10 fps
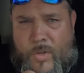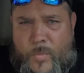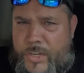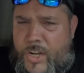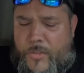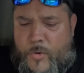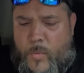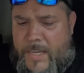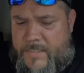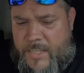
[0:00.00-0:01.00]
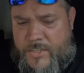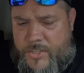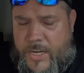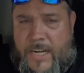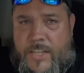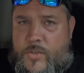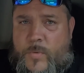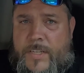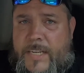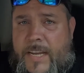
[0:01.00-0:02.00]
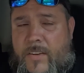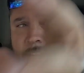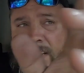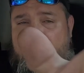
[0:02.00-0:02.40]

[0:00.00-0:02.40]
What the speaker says: When you go through weigh stations, you got to let your window down,